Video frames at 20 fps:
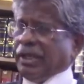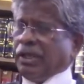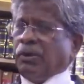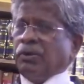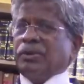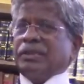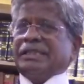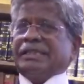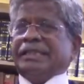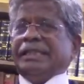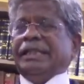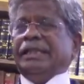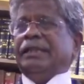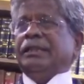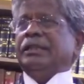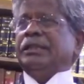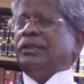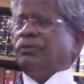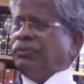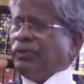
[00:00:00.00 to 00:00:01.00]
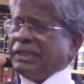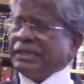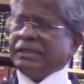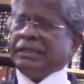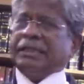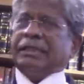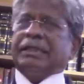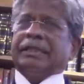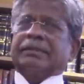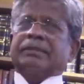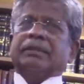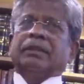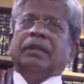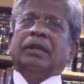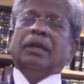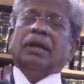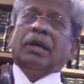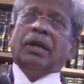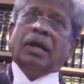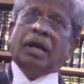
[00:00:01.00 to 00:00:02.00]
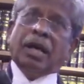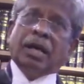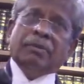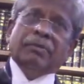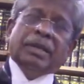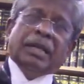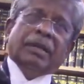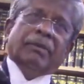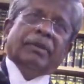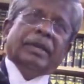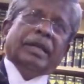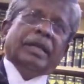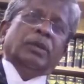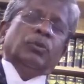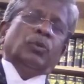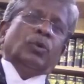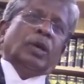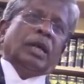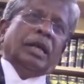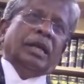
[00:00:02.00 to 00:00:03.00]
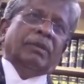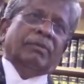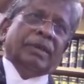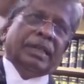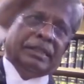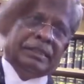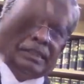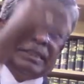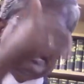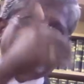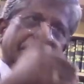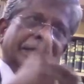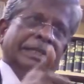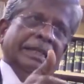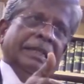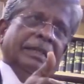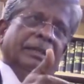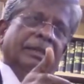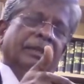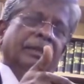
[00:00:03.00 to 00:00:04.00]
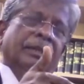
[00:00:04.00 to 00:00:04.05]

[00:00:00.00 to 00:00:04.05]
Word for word: have to see the first test or whenever any oral evidence is let in,